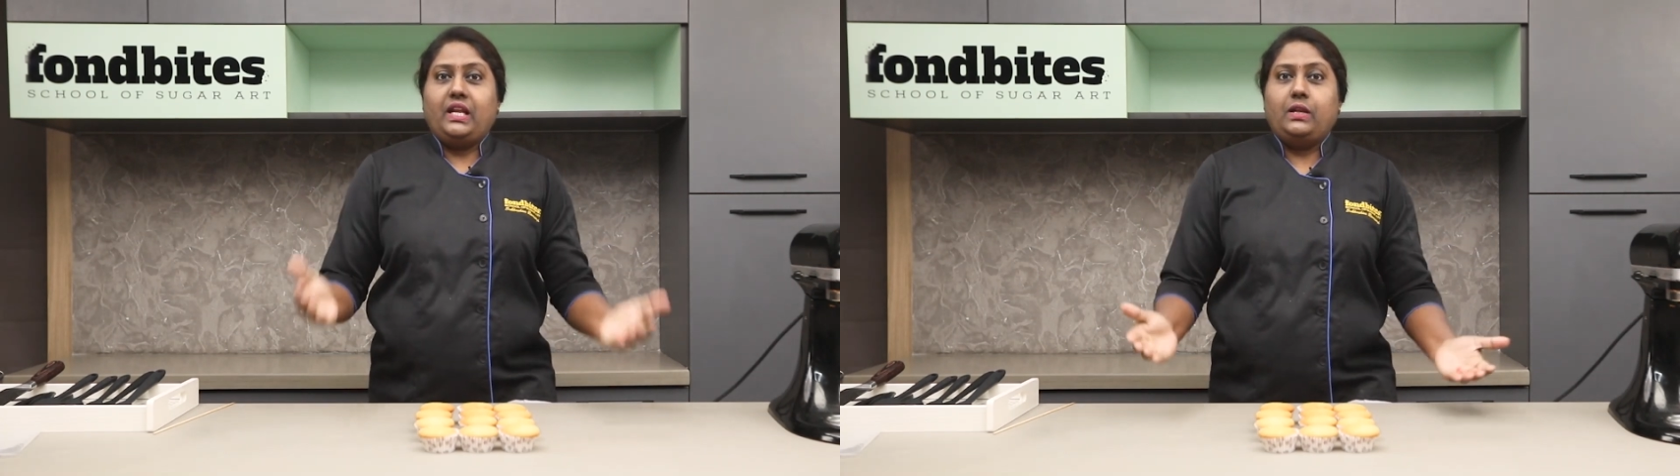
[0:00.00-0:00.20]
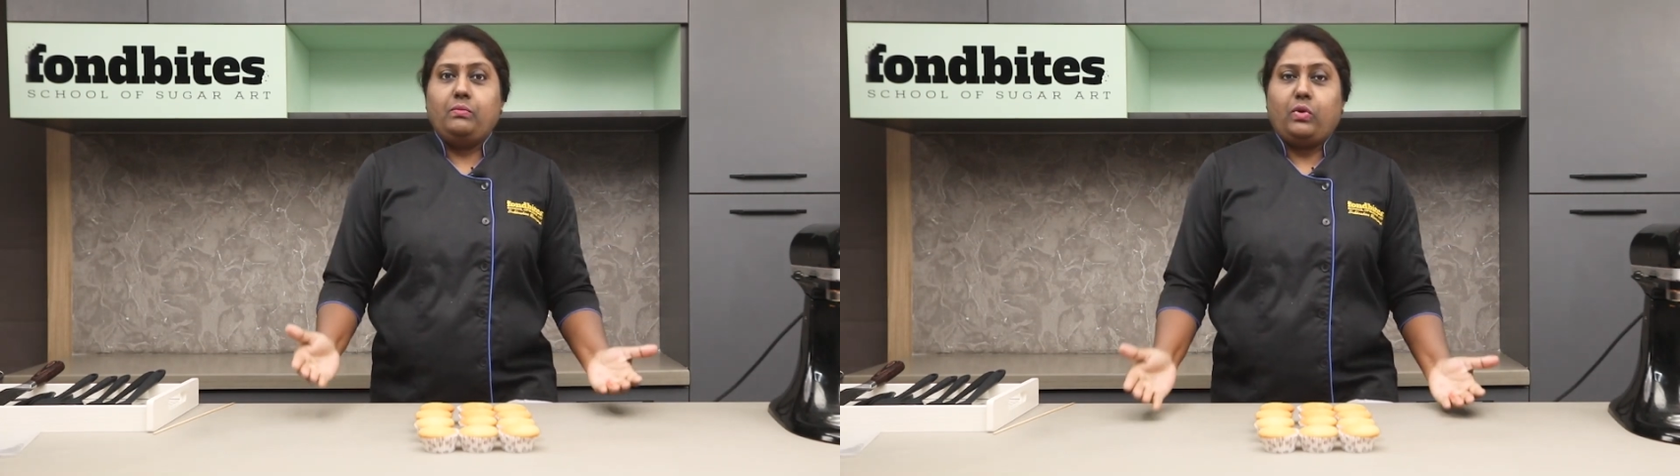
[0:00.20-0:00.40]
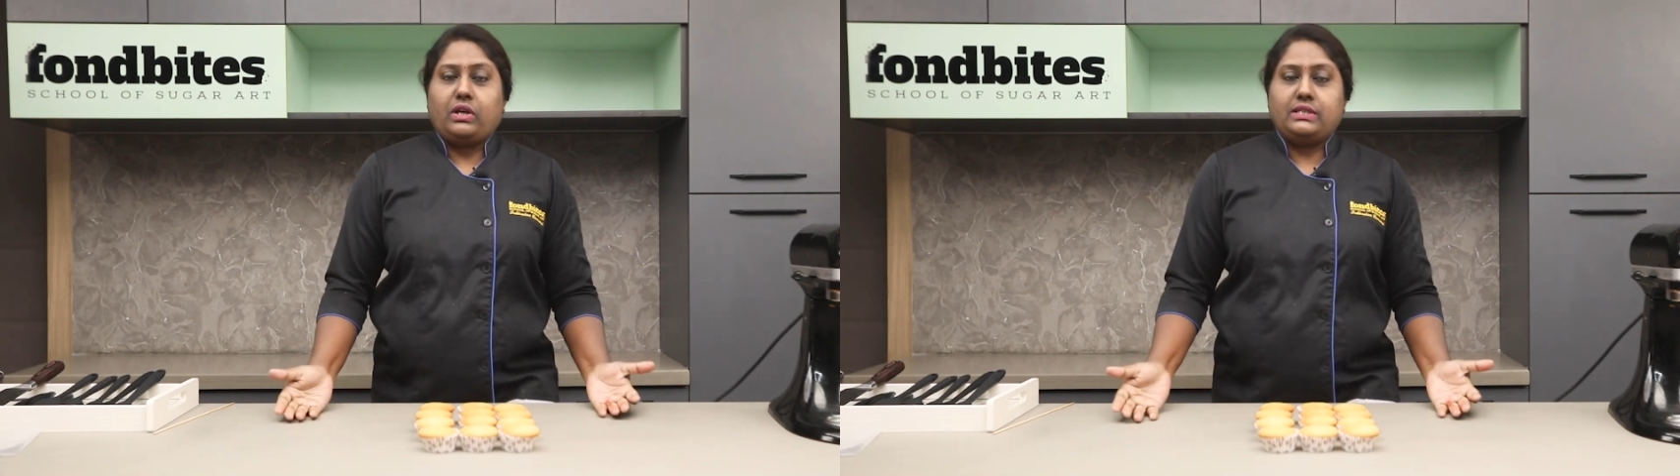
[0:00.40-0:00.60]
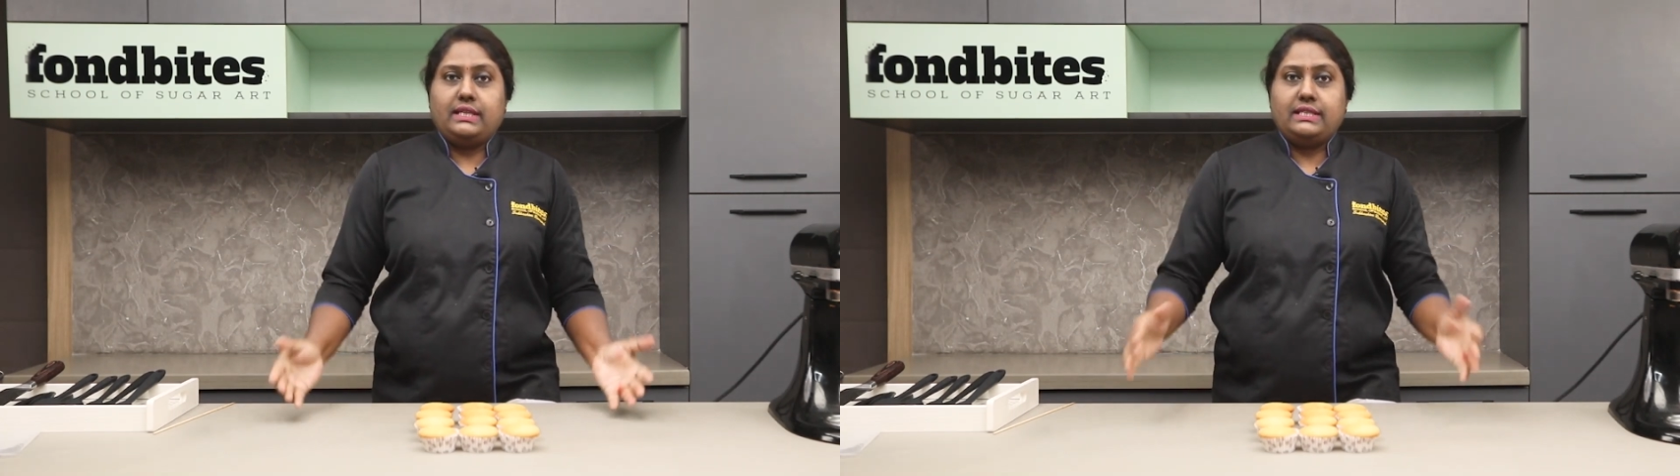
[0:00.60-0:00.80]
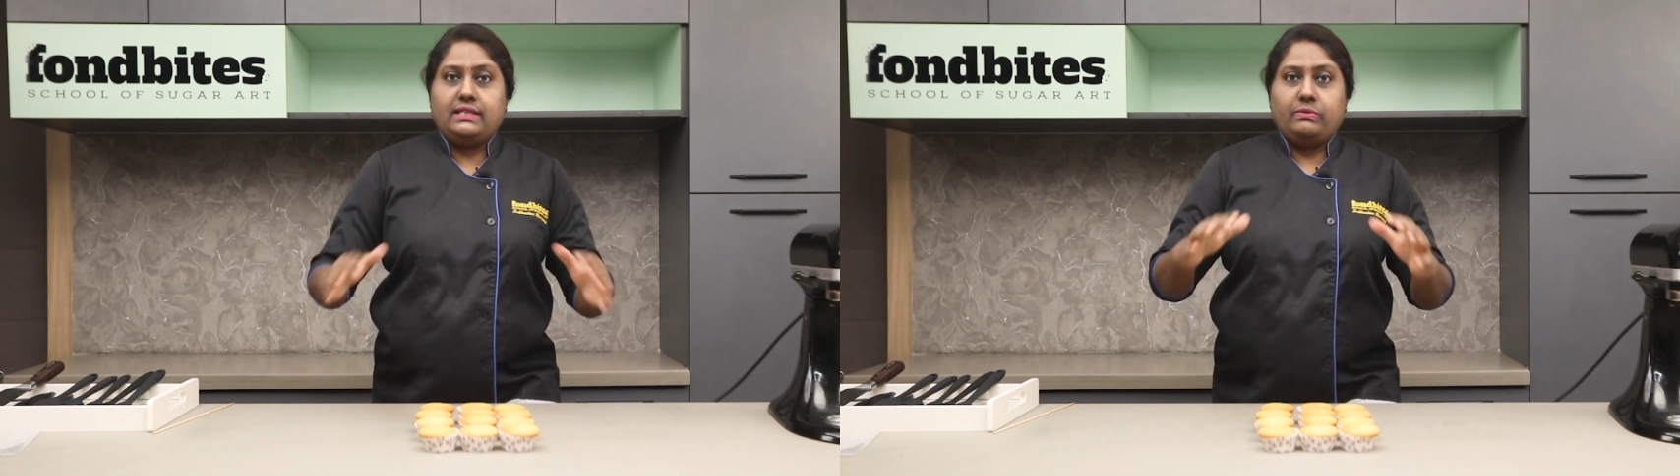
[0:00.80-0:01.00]
in
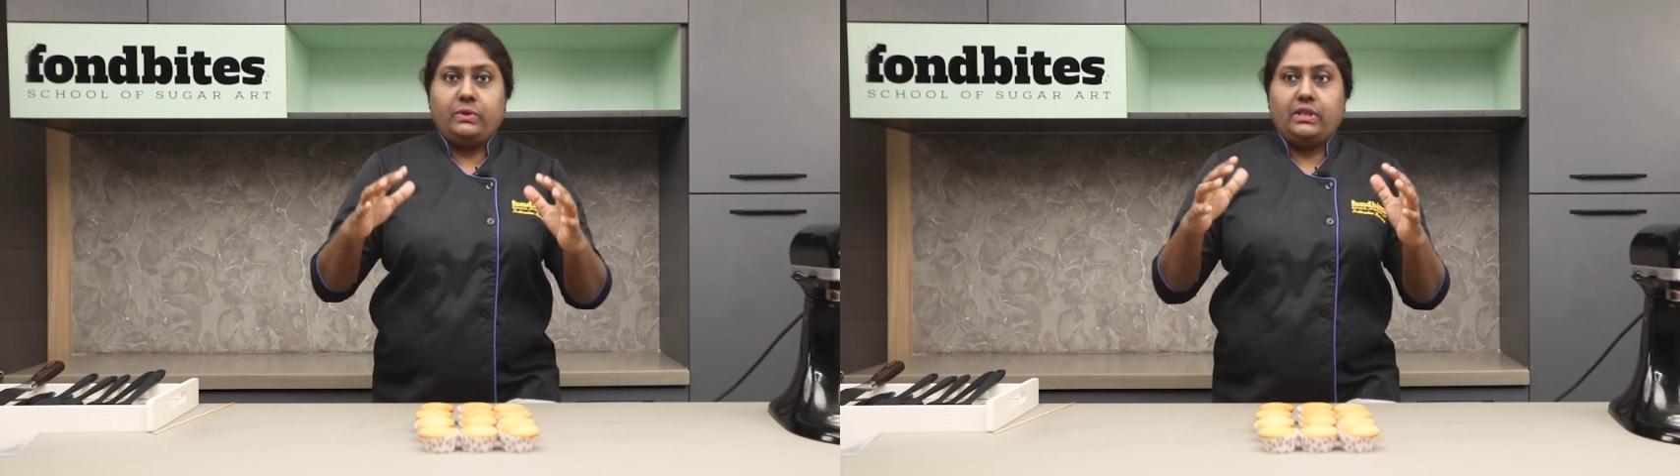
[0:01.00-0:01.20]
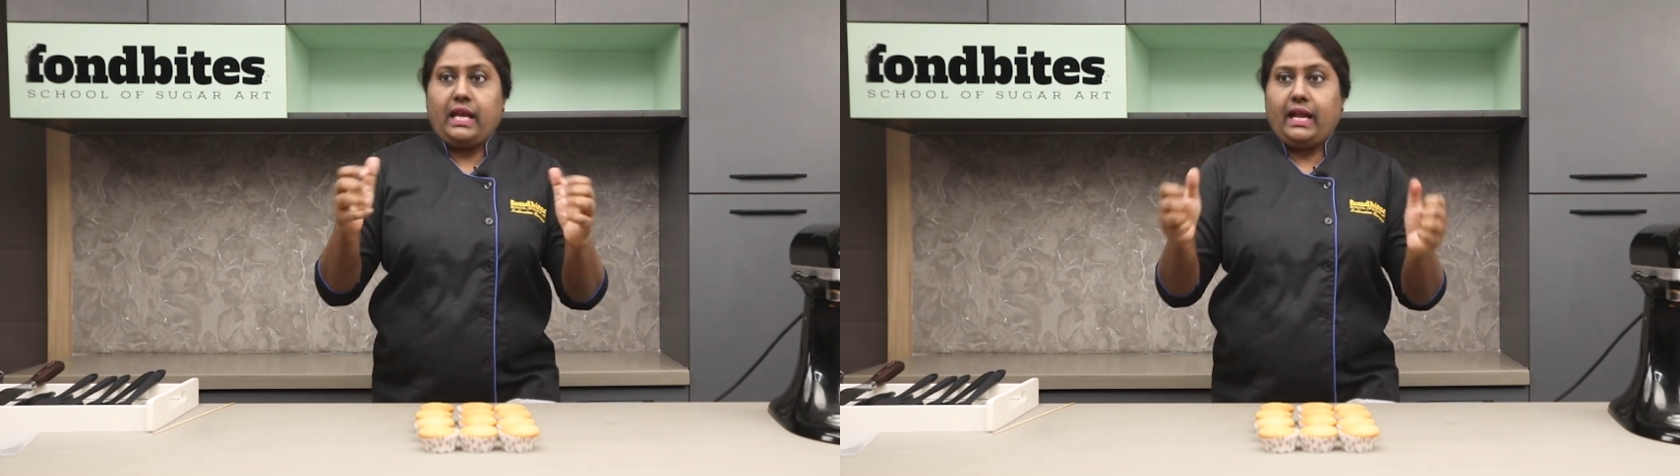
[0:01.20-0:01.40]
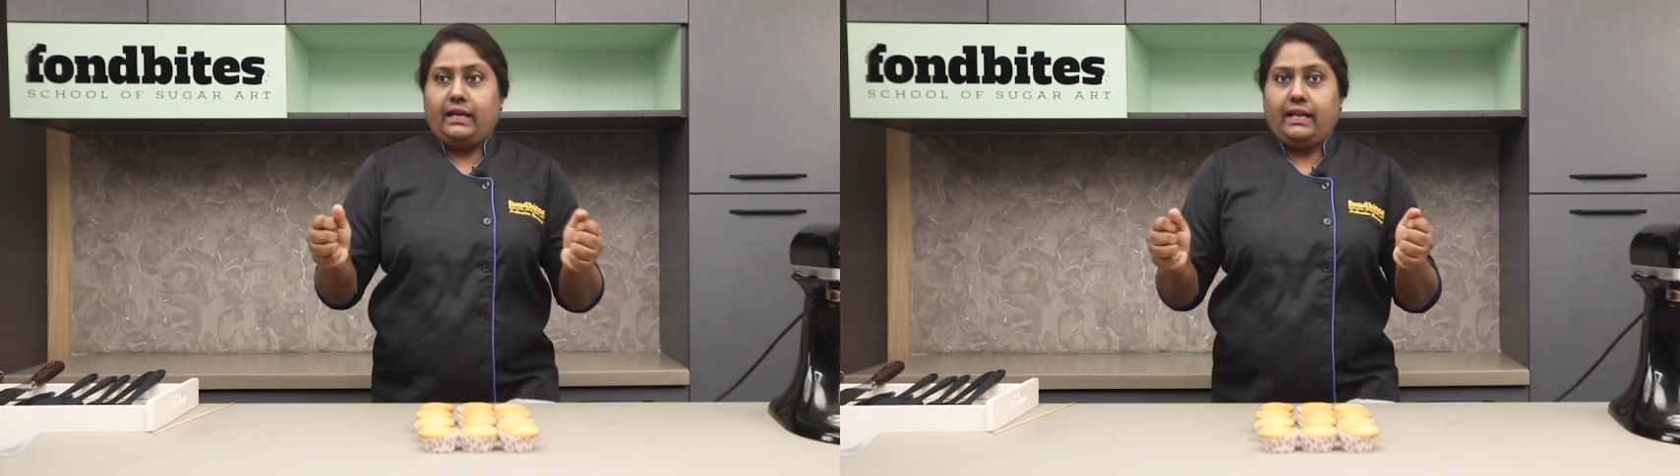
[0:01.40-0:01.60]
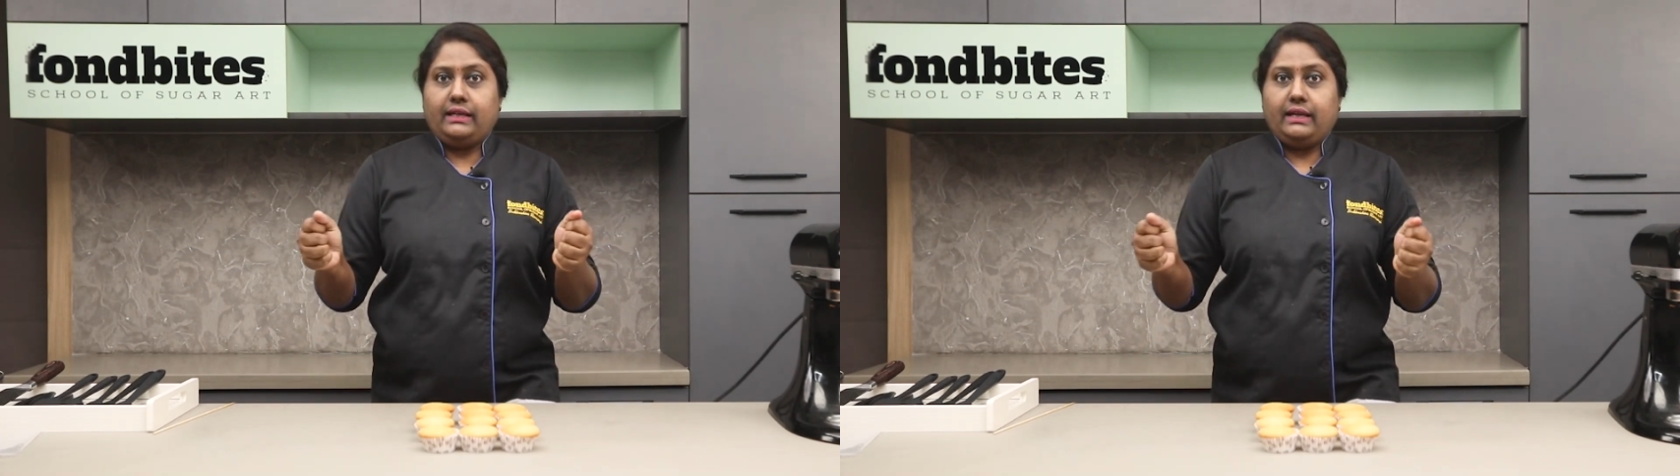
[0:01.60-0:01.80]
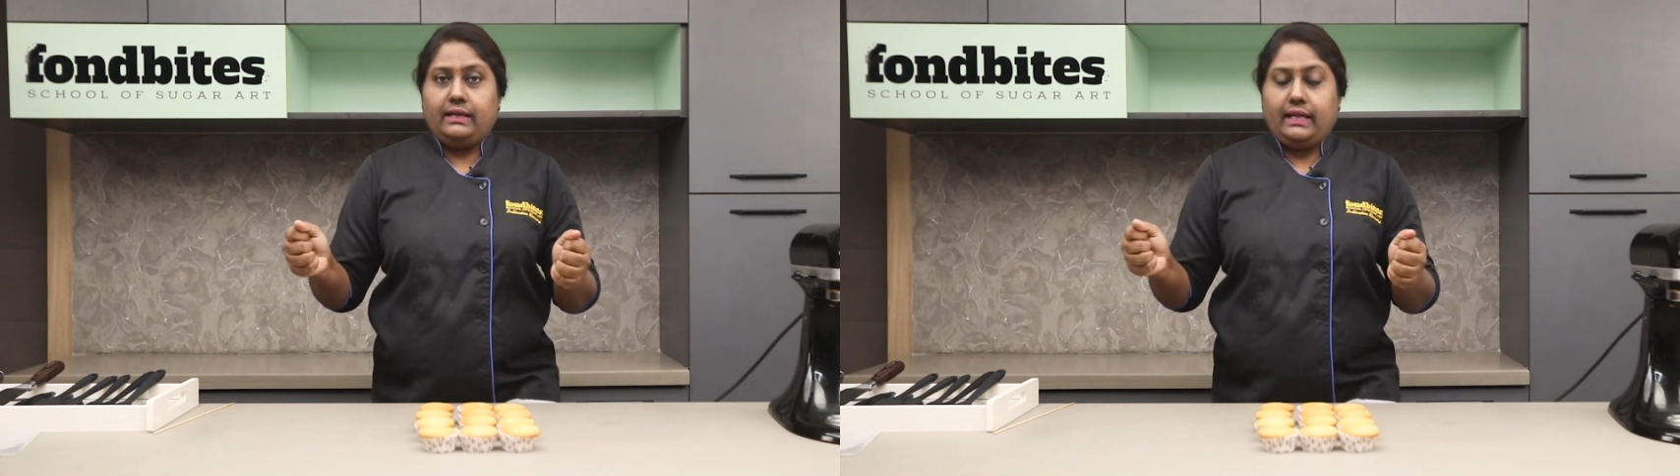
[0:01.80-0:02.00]
boxes with
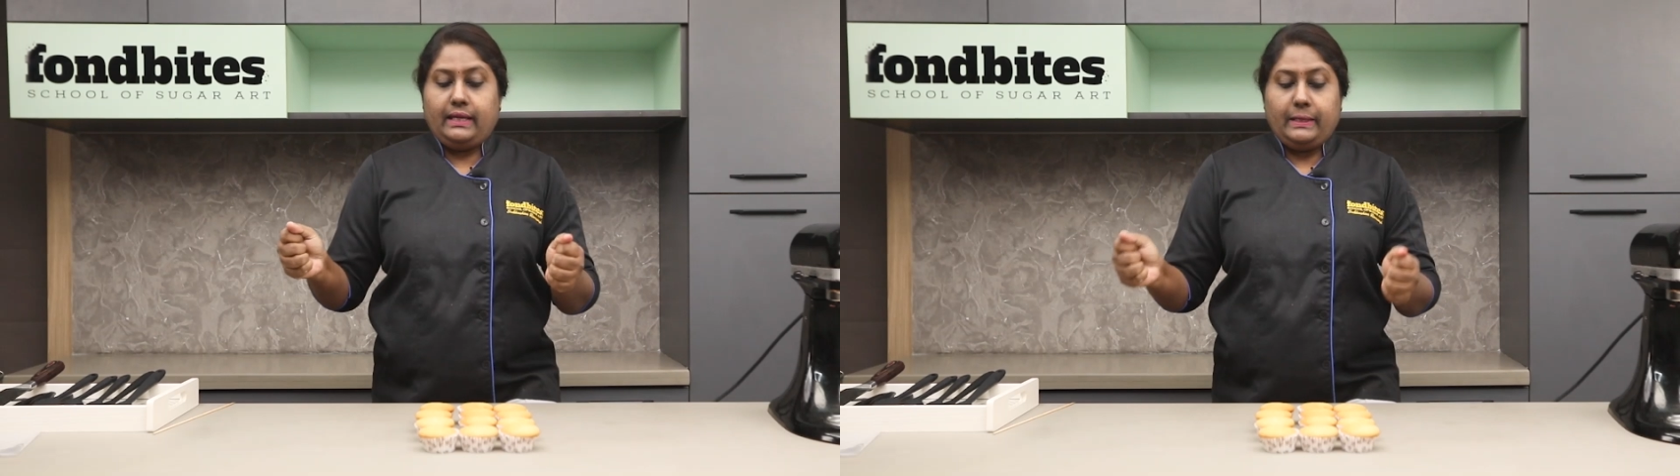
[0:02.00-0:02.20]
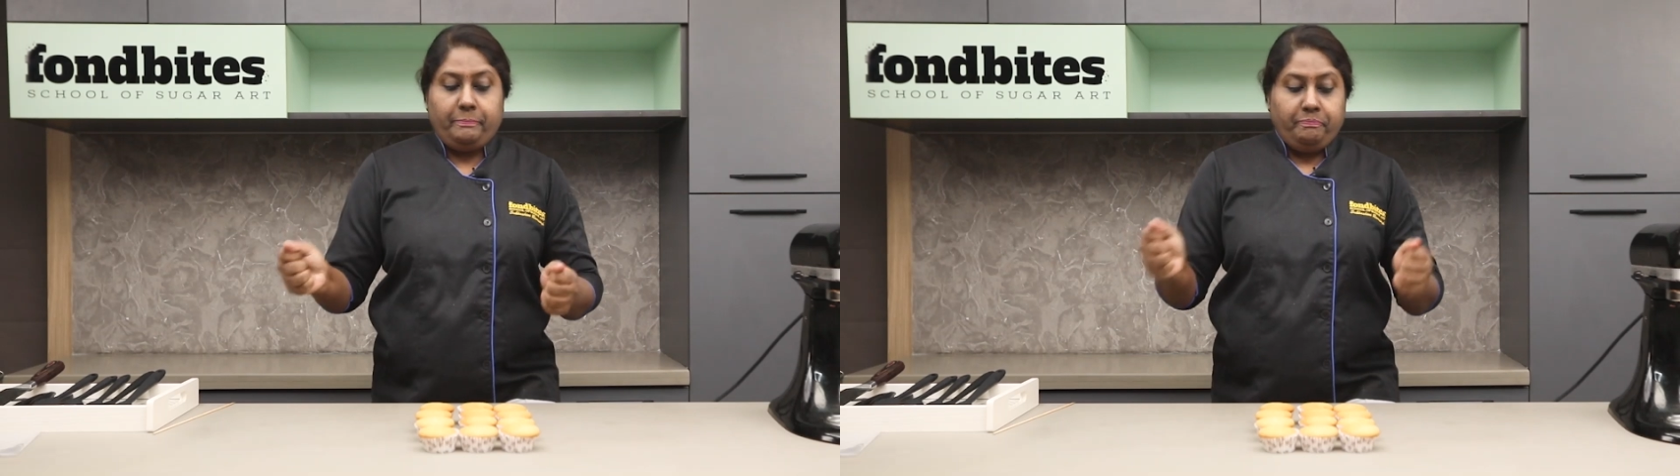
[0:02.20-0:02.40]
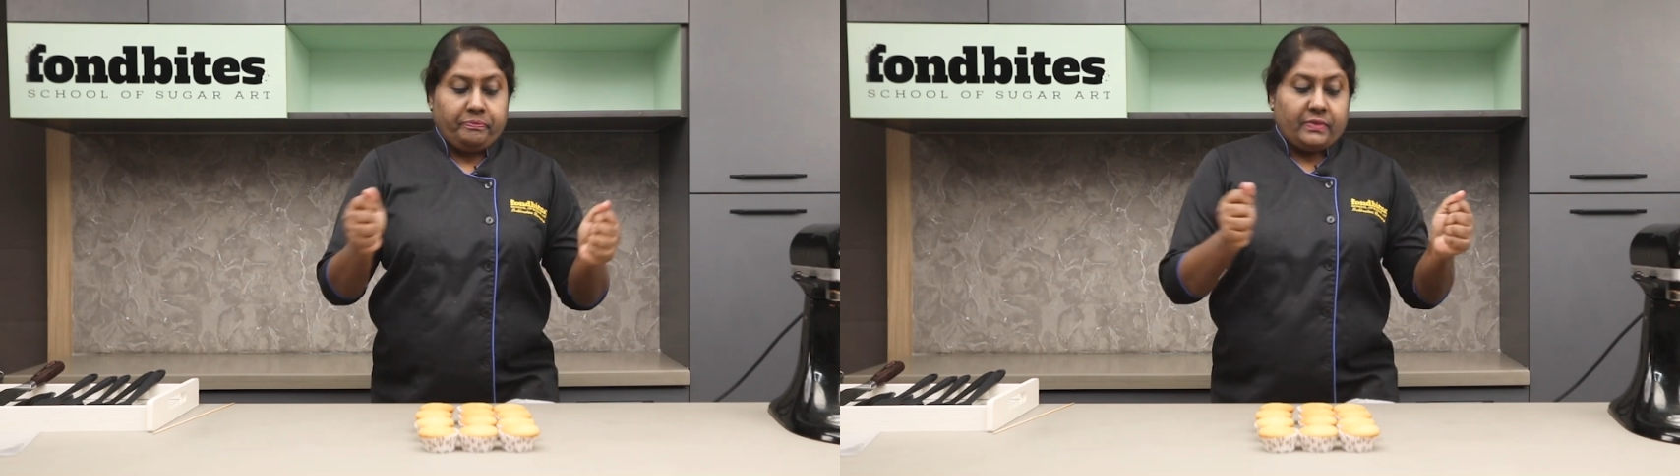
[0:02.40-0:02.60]
airtight container